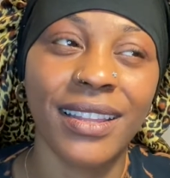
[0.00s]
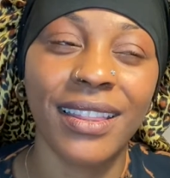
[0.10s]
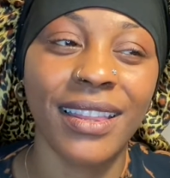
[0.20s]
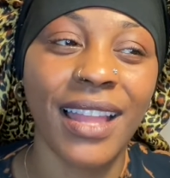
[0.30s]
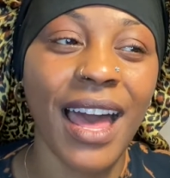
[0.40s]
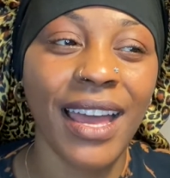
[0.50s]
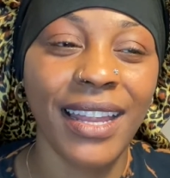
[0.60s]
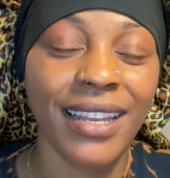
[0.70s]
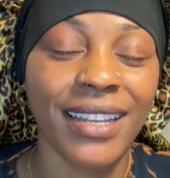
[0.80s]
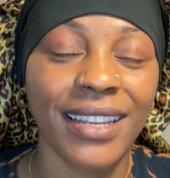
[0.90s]

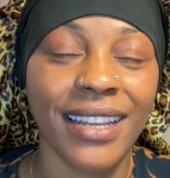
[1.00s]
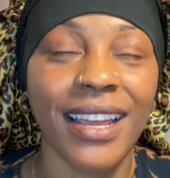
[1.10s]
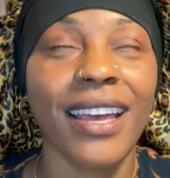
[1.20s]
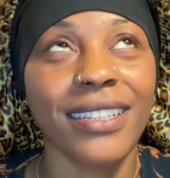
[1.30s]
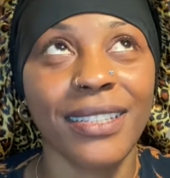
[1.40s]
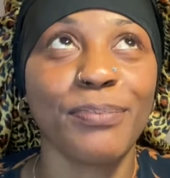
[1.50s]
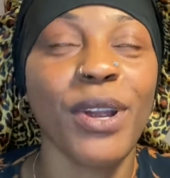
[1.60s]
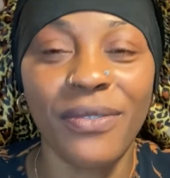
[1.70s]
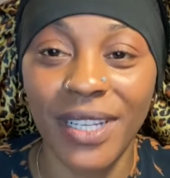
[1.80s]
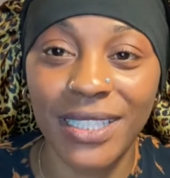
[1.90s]

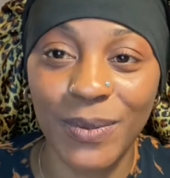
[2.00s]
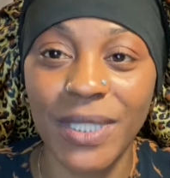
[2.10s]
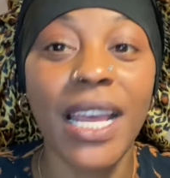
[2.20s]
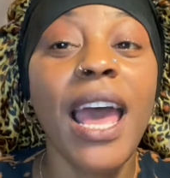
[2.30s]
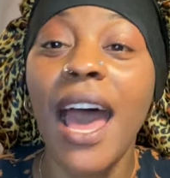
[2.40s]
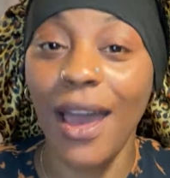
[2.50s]
Swiss.